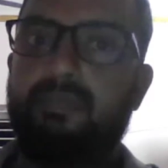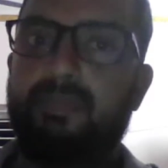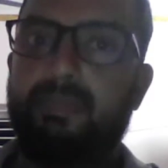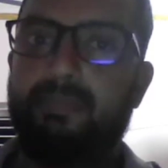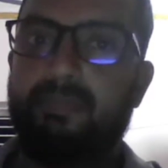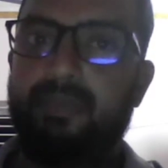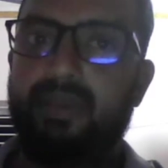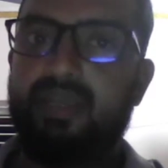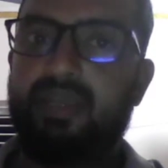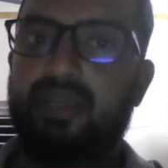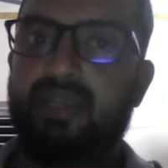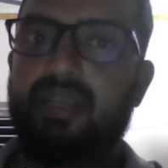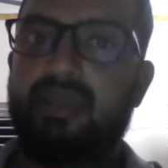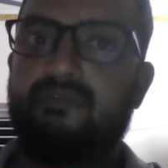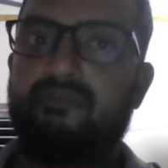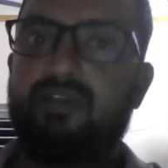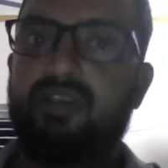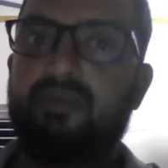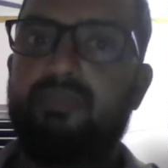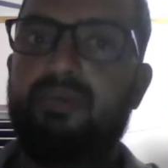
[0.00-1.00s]
make it
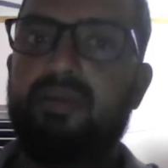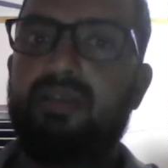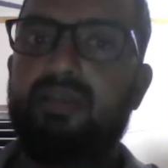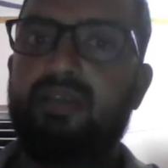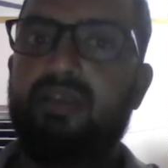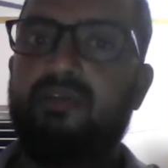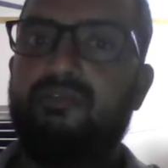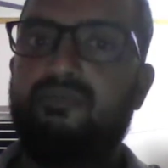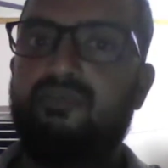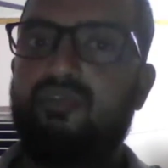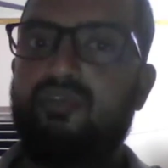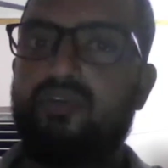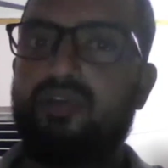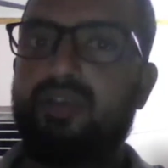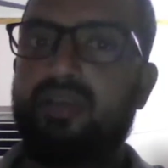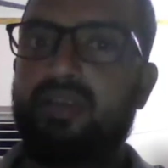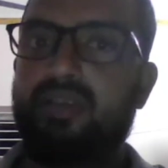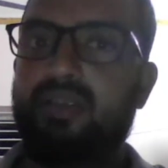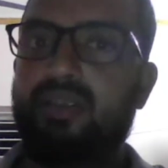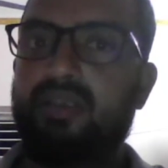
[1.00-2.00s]
available in a
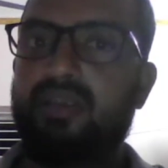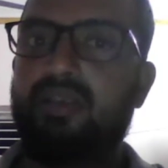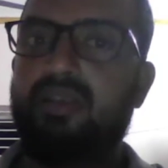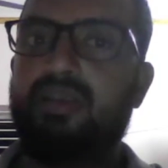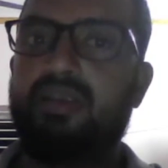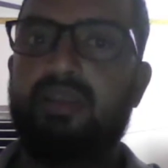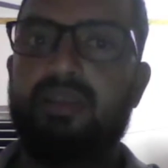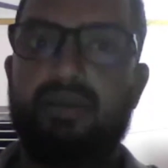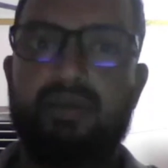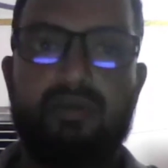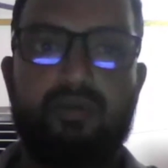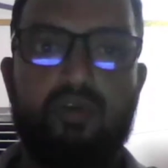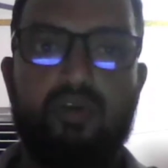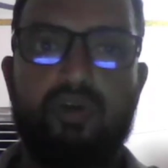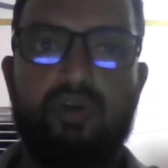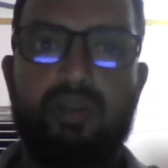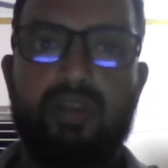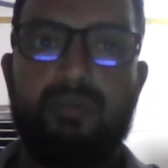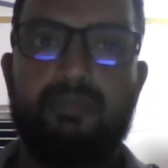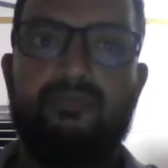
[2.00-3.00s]
foreign key
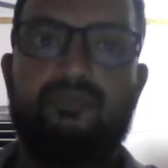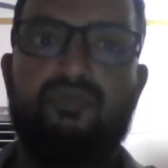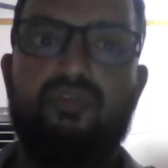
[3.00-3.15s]
column.